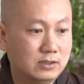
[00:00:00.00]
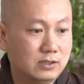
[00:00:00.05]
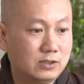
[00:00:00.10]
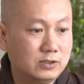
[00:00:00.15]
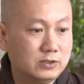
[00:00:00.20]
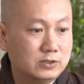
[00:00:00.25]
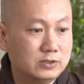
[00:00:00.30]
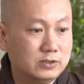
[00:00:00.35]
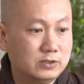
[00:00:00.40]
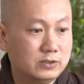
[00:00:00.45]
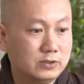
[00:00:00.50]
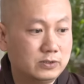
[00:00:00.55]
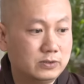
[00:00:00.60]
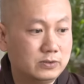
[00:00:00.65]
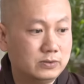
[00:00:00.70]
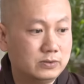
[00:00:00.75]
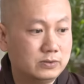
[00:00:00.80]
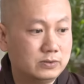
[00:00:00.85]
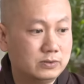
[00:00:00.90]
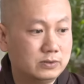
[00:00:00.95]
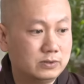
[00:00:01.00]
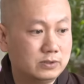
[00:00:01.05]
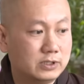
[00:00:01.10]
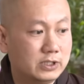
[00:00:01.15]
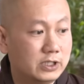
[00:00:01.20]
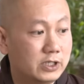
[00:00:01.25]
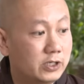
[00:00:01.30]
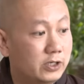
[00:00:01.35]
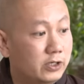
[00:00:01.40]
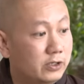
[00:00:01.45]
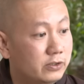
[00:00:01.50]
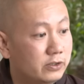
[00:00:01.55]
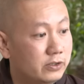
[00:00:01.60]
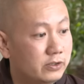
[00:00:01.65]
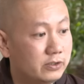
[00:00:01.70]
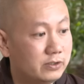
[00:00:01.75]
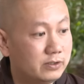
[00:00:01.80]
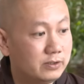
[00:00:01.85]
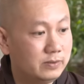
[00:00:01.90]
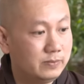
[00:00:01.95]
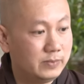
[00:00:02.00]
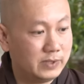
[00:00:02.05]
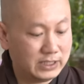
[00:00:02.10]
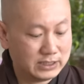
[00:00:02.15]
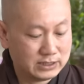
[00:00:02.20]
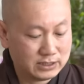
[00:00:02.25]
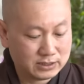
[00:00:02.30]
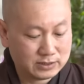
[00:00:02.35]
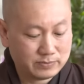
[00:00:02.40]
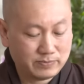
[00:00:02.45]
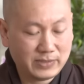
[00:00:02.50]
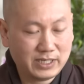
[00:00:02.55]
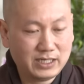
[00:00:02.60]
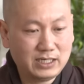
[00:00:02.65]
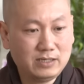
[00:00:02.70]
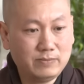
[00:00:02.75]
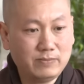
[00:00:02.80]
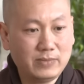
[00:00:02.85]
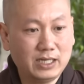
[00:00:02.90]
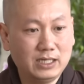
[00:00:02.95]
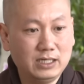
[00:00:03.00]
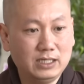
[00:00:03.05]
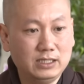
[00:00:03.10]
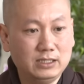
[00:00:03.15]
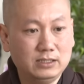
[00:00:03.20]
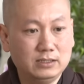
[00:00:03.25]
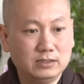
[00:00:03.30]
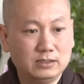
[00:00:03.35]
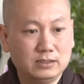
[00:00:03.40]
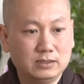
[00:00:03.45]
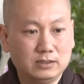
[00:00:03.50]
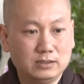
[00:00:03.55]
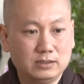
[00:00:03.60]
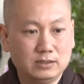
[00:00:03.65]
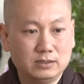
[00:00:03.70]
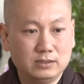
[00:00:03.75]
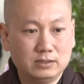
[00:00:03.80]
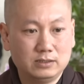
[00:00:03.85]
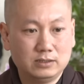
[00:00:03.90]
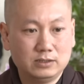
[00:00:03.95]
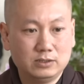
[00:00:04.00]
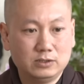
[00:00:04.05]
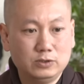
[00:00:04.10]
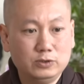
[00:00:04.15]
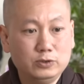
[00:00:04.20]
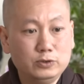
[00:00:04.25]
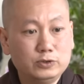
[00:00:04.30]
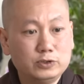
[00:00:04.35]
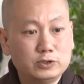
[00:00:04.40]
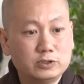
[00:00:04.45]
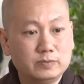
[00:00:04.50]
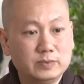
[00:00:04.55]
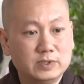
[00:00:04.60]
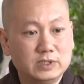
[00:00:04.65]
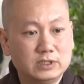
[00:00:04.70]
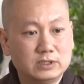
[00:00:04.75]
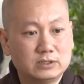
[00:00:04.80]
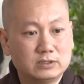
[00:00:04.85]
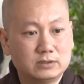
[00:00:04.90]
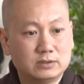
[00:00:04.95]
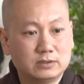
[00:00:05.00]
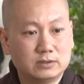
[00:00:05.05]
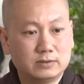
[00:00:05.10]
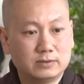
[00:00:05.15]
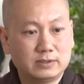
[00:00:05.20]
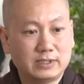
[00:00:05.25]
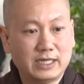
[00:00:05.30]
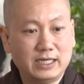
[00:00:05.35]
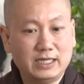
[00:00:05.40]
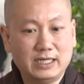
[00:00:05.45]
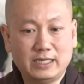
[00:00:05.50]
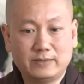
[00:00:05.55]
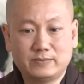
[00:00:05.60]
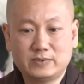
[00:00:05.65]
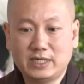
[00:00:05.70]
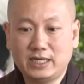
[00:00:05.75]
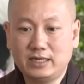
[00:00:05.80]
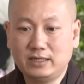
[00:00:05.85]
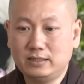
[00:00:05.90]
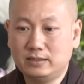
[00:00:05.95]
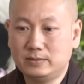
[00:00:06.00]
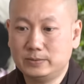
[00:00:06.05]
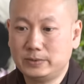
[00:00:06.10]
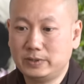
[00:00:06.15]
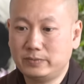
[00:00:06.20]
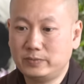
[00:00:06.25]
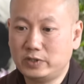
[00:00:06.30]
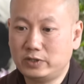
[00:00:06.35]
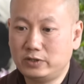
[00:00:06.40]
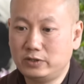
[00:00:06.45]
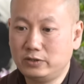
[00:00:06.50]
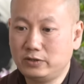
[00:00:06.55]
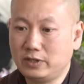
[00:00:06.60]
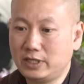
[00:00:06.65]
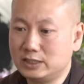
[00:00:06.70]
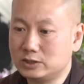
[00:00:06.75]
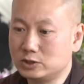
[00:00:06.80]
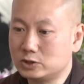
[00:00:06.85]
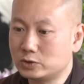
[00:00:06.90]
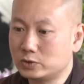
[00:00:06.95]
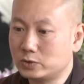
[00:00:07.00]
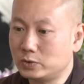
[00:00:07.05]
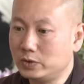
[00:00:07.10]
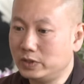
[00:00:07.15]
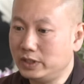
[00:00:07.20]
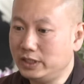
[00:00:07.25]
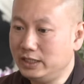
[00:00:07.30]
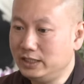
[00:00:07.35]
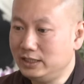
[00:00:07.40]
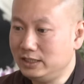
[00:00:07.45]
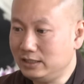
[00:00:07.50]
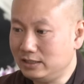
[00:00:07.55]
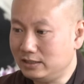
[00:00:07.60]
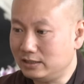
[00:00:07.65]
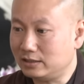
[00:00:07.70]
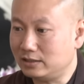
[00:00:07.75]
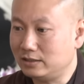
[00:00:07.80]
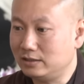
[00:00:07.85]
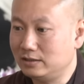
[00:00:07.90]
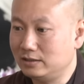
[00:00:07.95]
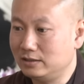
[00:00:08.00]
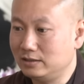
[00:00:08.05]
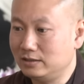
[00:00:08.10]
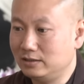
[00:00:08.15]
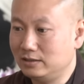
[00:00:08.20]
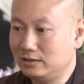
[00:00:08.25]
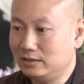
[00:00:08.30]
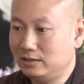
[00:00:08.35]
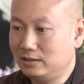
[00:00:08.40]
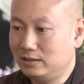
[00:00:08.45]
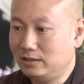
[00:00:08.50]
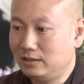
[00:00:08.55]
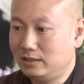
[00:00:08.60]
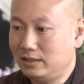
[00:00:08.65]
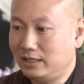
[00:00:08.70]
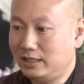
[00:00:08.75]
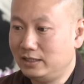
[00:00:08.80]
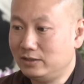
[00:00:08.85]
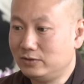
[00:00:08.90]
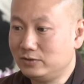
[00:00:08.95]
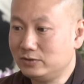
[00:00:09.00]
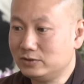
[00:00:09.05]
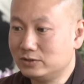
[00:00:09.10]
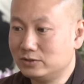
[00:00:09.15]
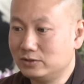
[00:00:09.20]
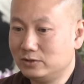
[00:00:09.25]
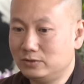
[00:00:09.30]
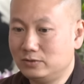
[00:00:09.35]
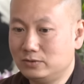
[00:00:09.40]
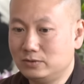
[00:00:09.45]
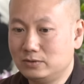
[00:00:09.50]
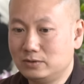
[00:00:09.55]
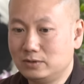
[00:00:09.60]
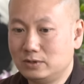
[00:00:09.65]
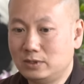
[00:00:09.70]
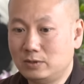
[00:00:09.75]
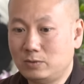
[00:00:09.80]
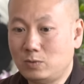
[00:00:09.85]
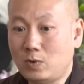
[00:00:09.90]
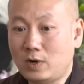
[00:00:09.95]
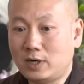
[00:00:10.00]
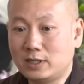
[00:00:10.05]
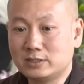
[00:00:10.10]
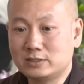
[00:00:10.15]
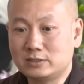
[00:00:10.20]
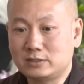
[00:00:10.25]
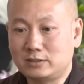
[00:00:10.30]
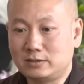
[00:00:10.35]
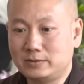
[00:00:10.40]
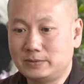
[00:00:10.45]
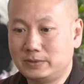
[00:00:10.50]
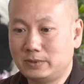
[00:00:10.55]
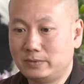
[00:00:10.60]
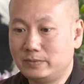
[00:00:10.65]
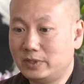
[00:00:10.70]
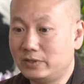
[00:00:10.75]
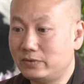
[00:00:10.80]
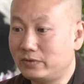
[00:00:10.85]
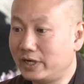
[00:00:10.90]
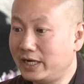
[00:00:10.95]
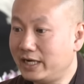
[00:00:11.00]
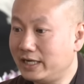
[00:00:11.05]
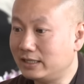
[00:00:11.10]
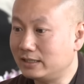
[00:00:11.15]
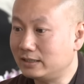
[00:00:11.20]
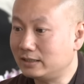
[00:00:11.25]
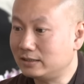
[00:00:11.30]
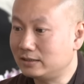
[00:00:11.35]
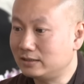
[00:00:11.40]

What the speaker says: also the earth, because there's many, many nutrients that he have taken from the earth and stored in here, and also the water from the rain.